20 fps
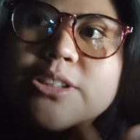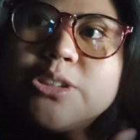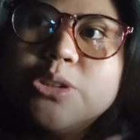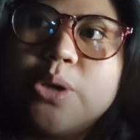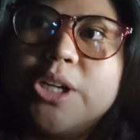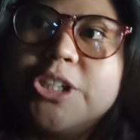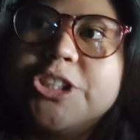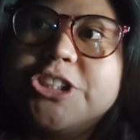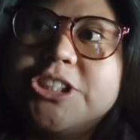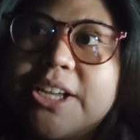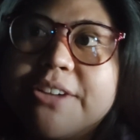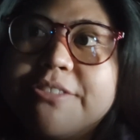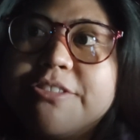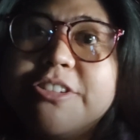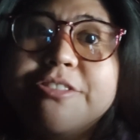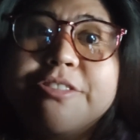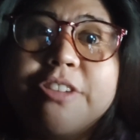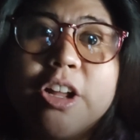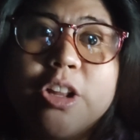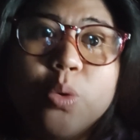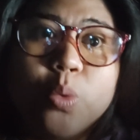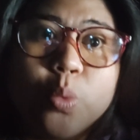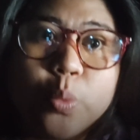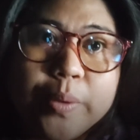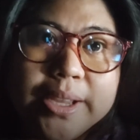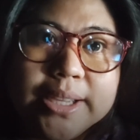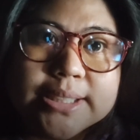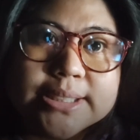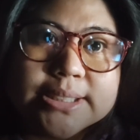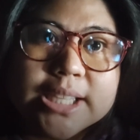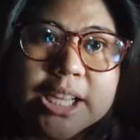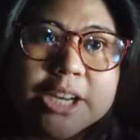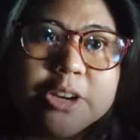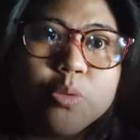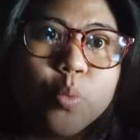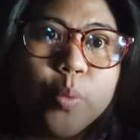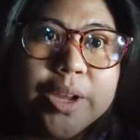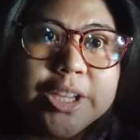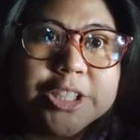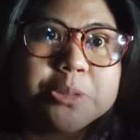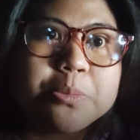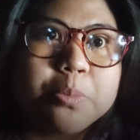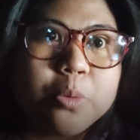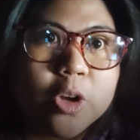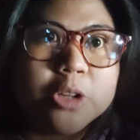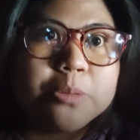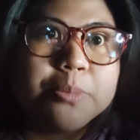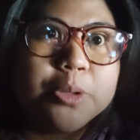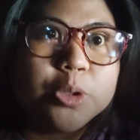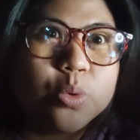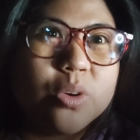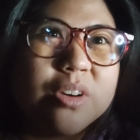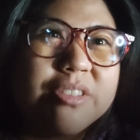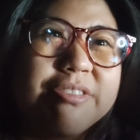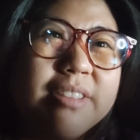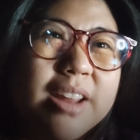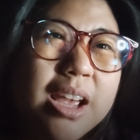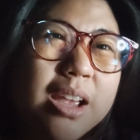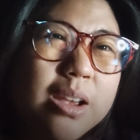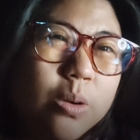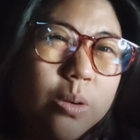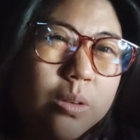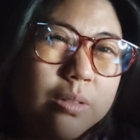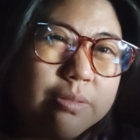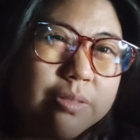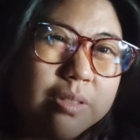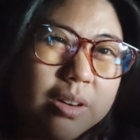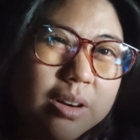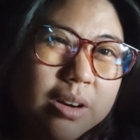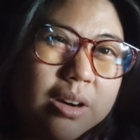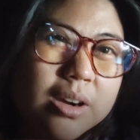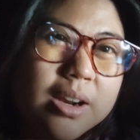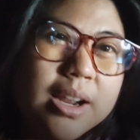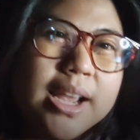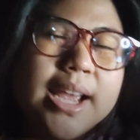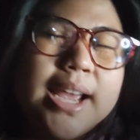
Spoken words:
so I just have to follow Waze, and Waze brought me to a flyover.